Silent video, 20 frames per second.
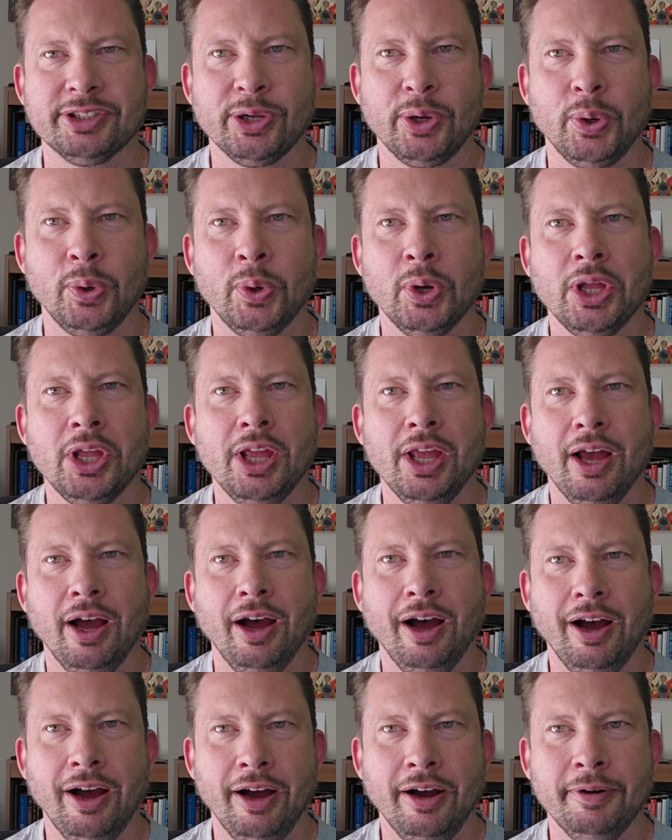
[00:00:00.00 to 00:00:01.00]
And so
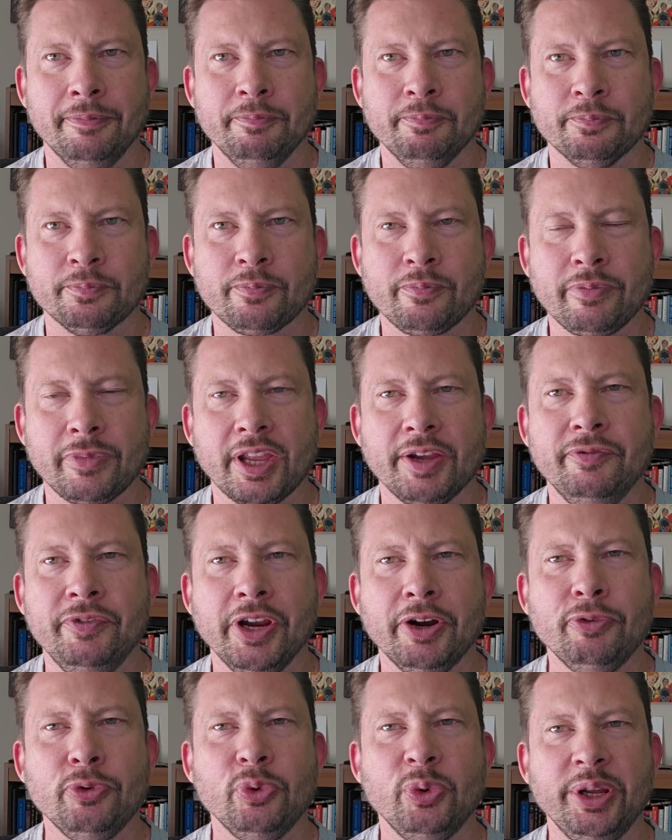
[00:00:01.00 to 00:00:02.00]

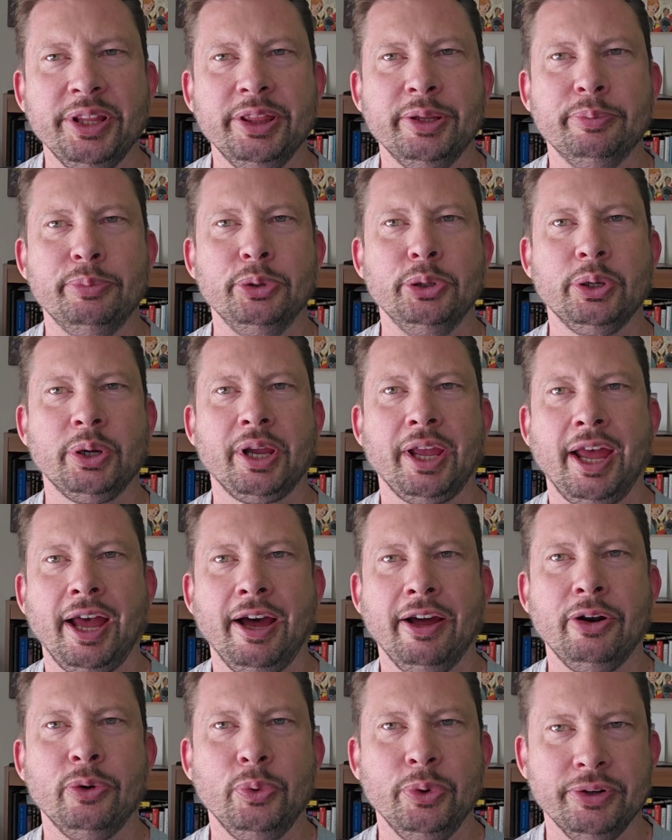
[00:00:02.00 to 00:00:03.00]
if you ever read the book
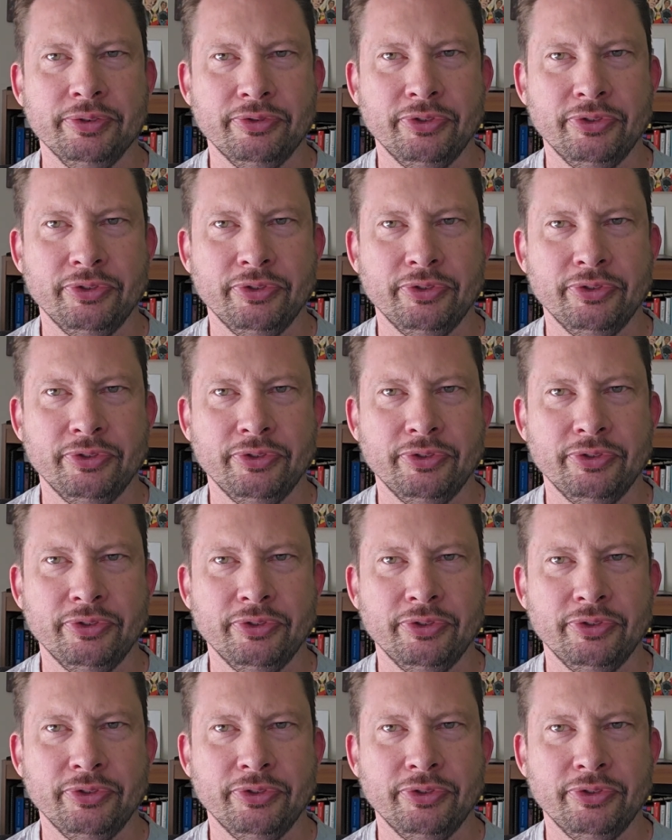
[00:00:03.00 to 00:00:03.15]
How to